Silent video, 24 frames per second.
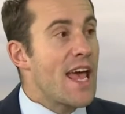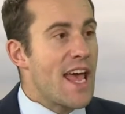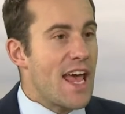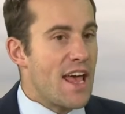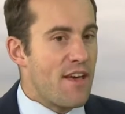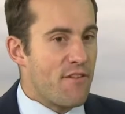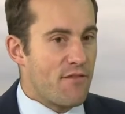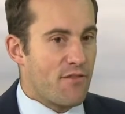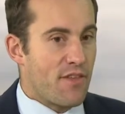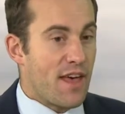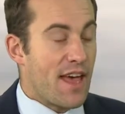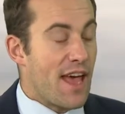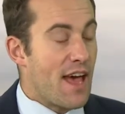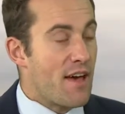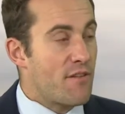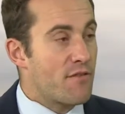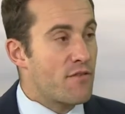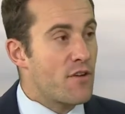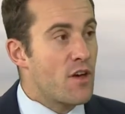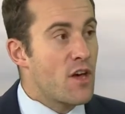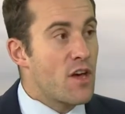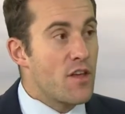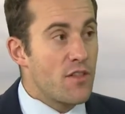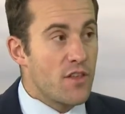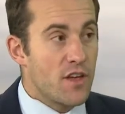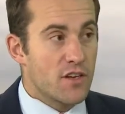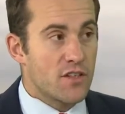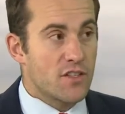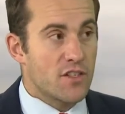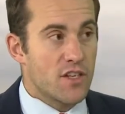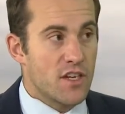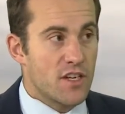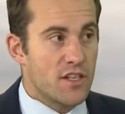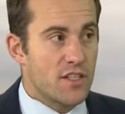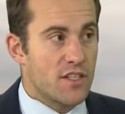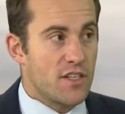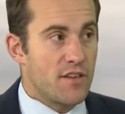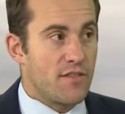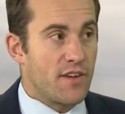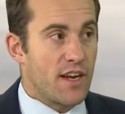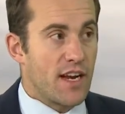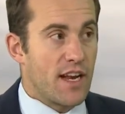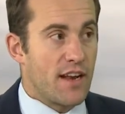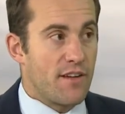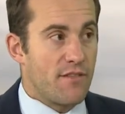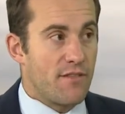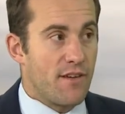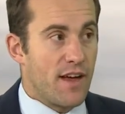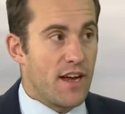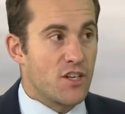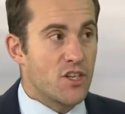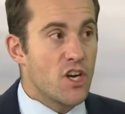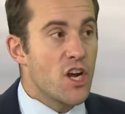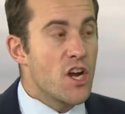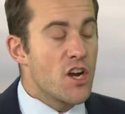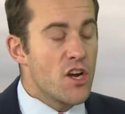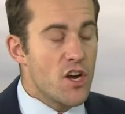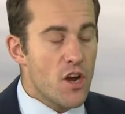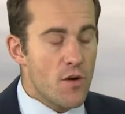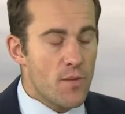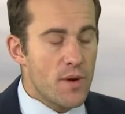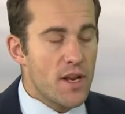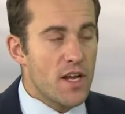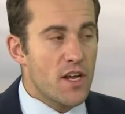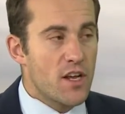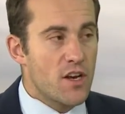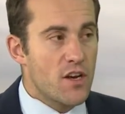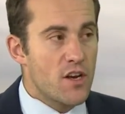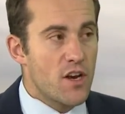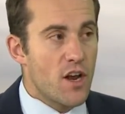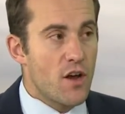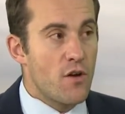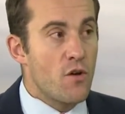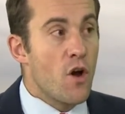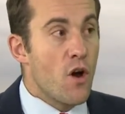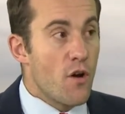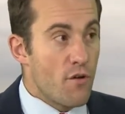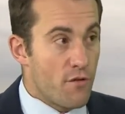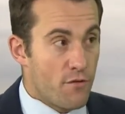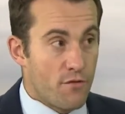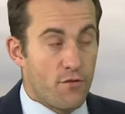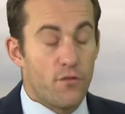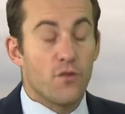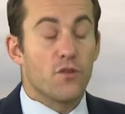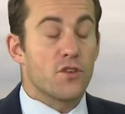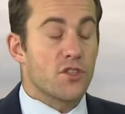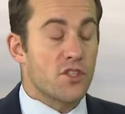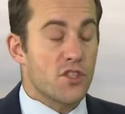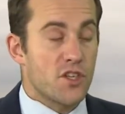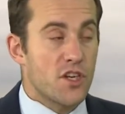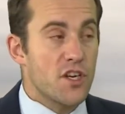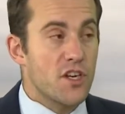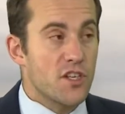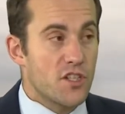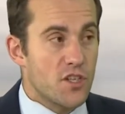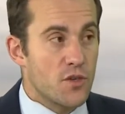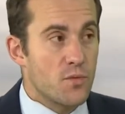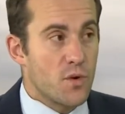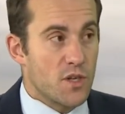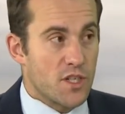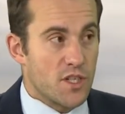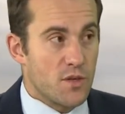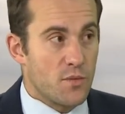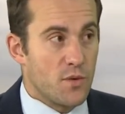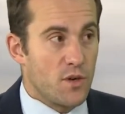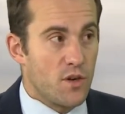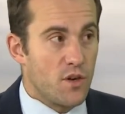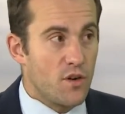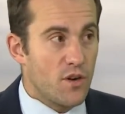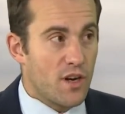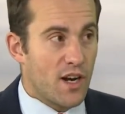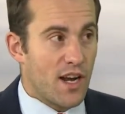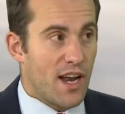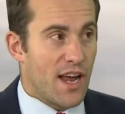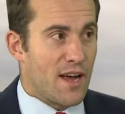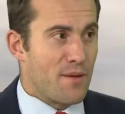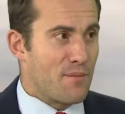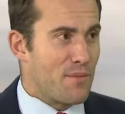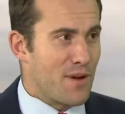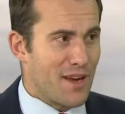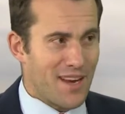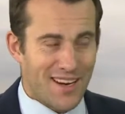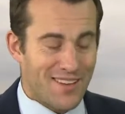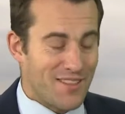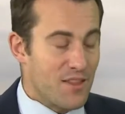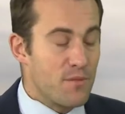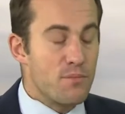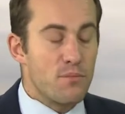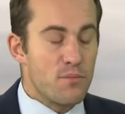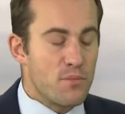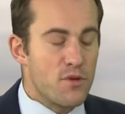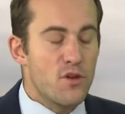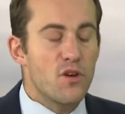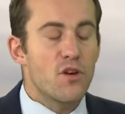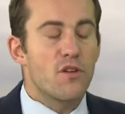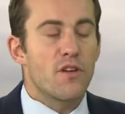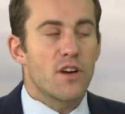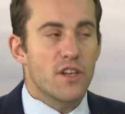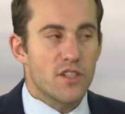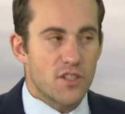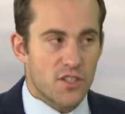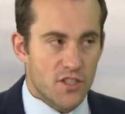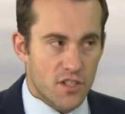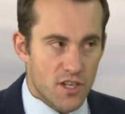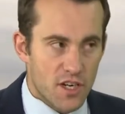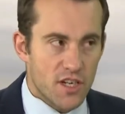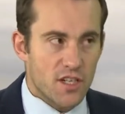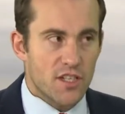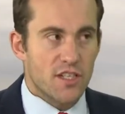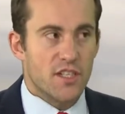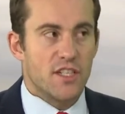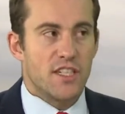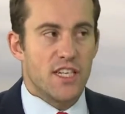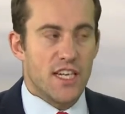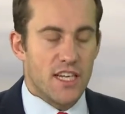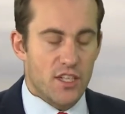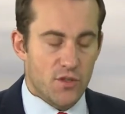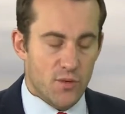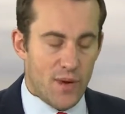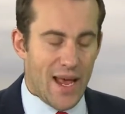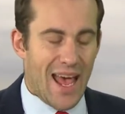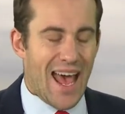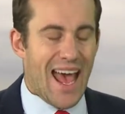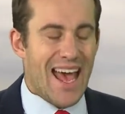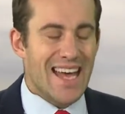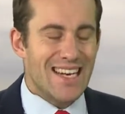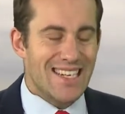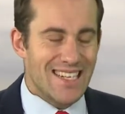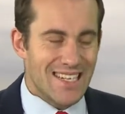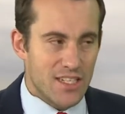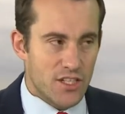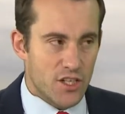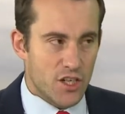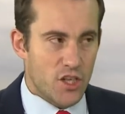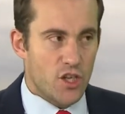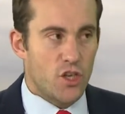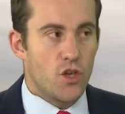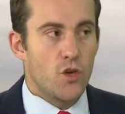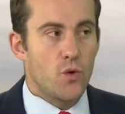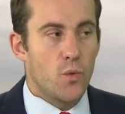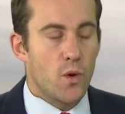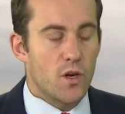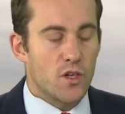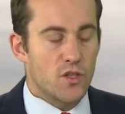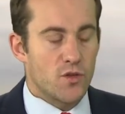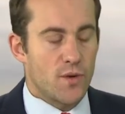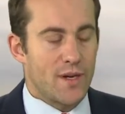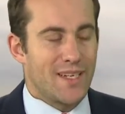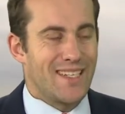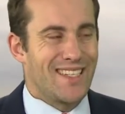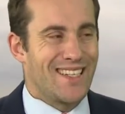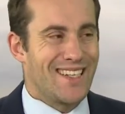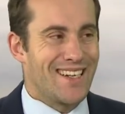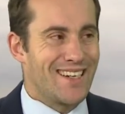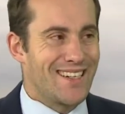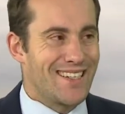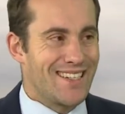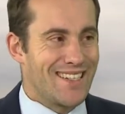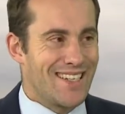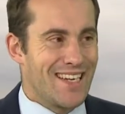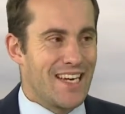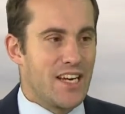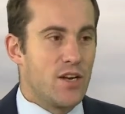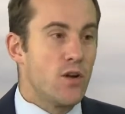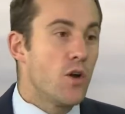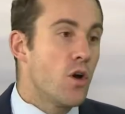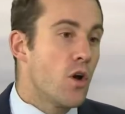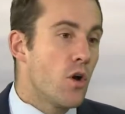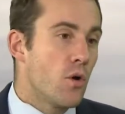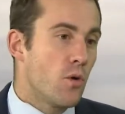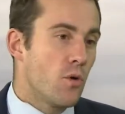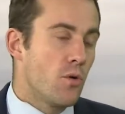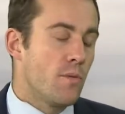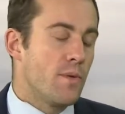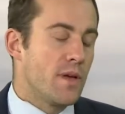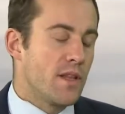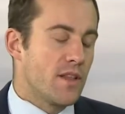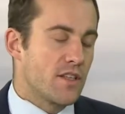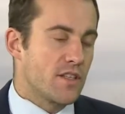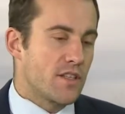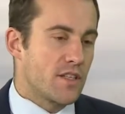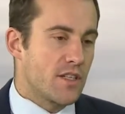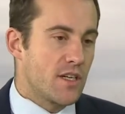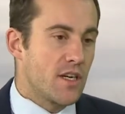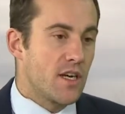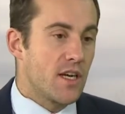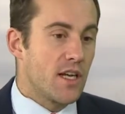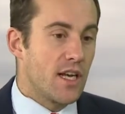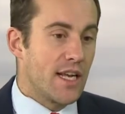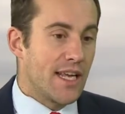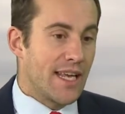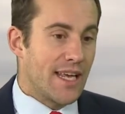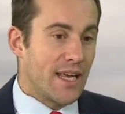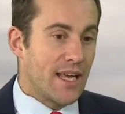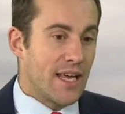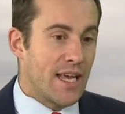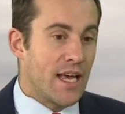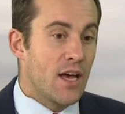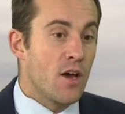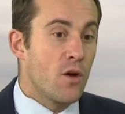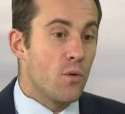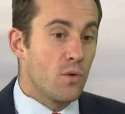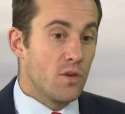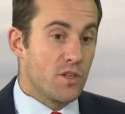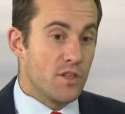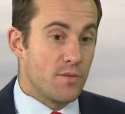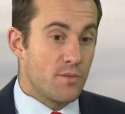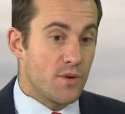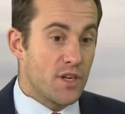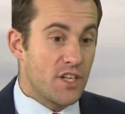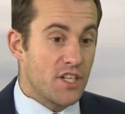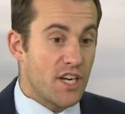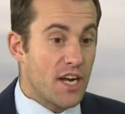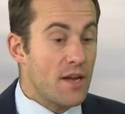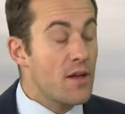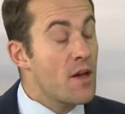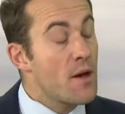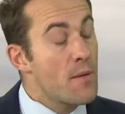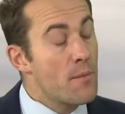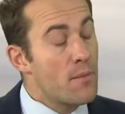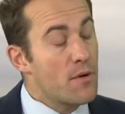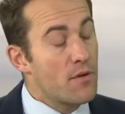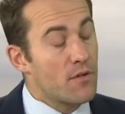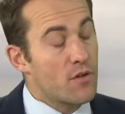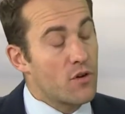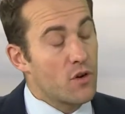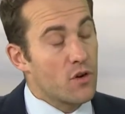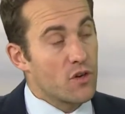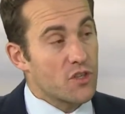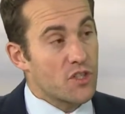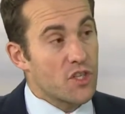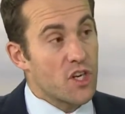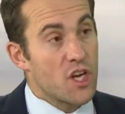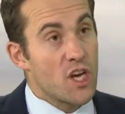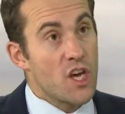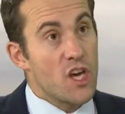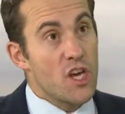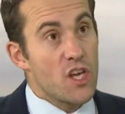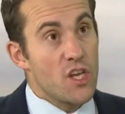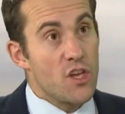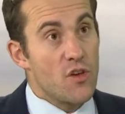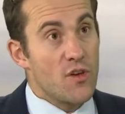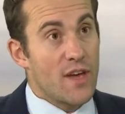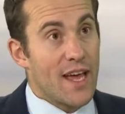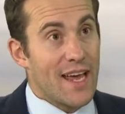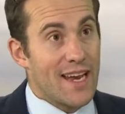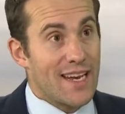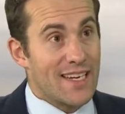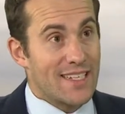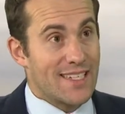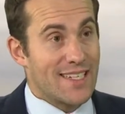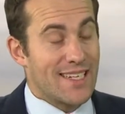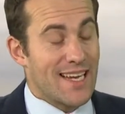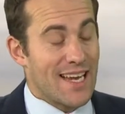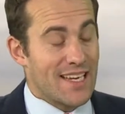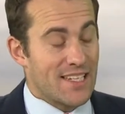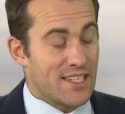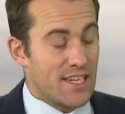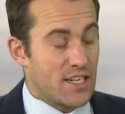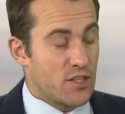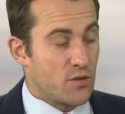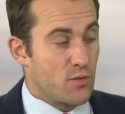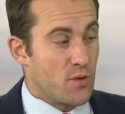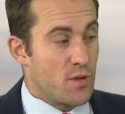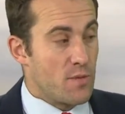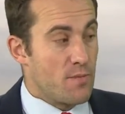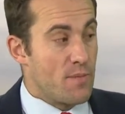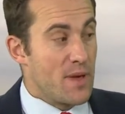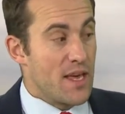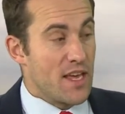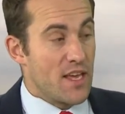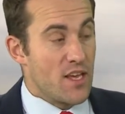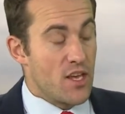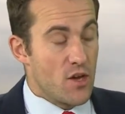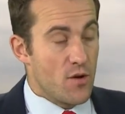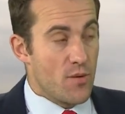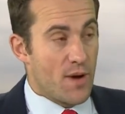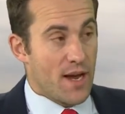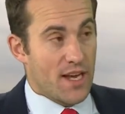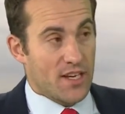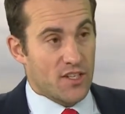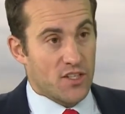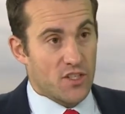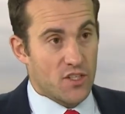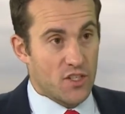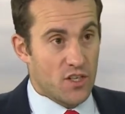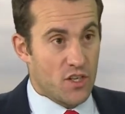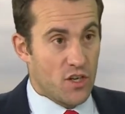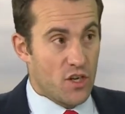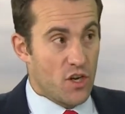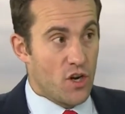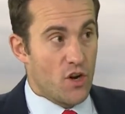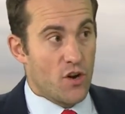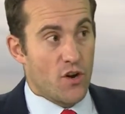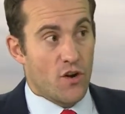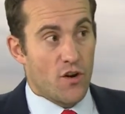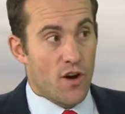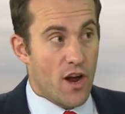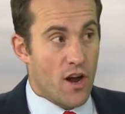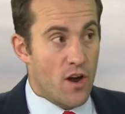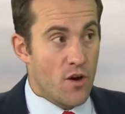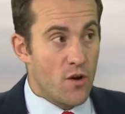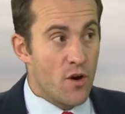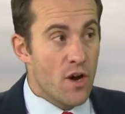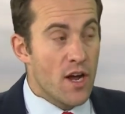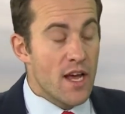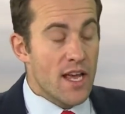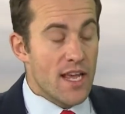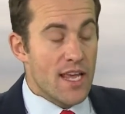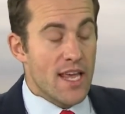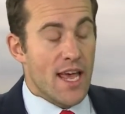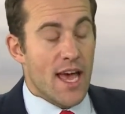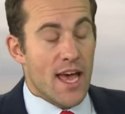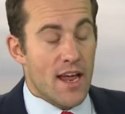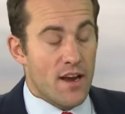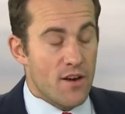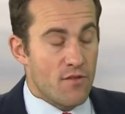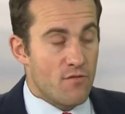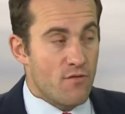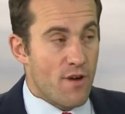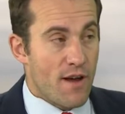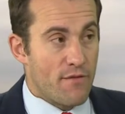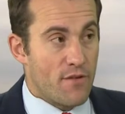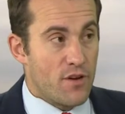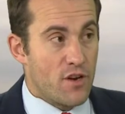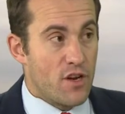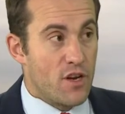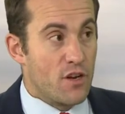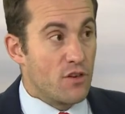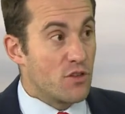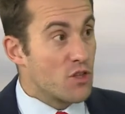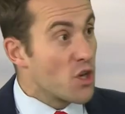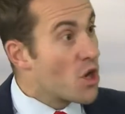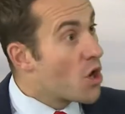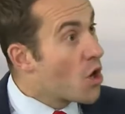if they have the uncertainty of a cliff edge. Nobody can know for certain what it will look like, but the pure uncertainty as we head into Q1 2019 will mean that sterling will depreciate. But of course, UK listed assets with big US, euro, yen revenues